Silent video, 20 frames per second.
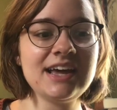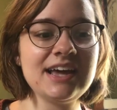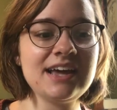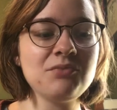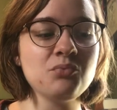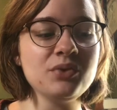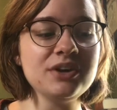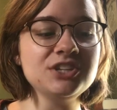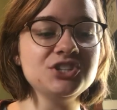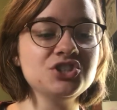
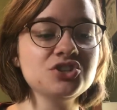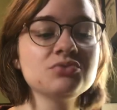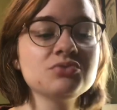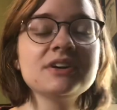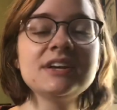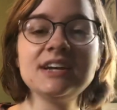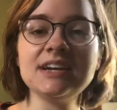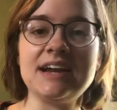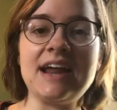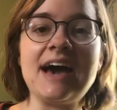We do
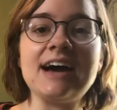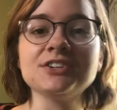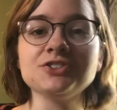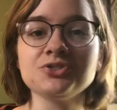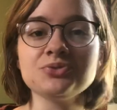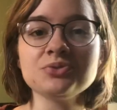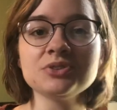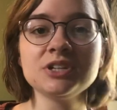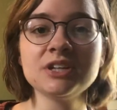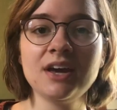it
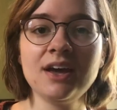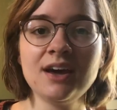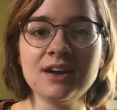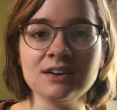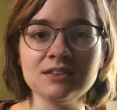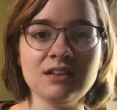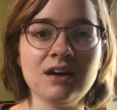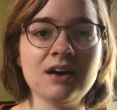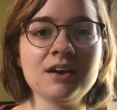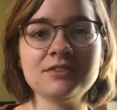naturally, and
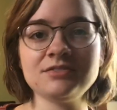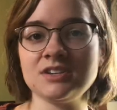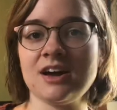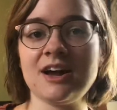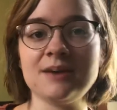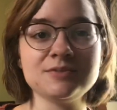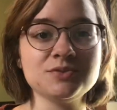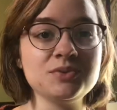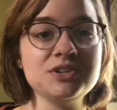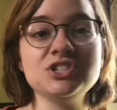a lot of
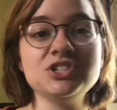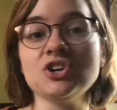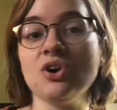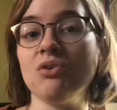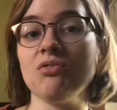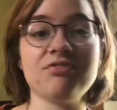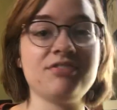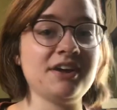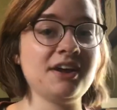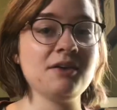times we
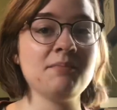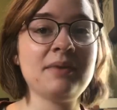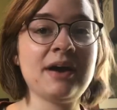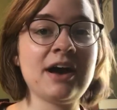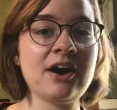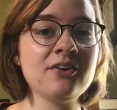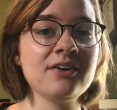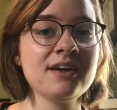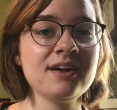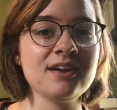don't think about it,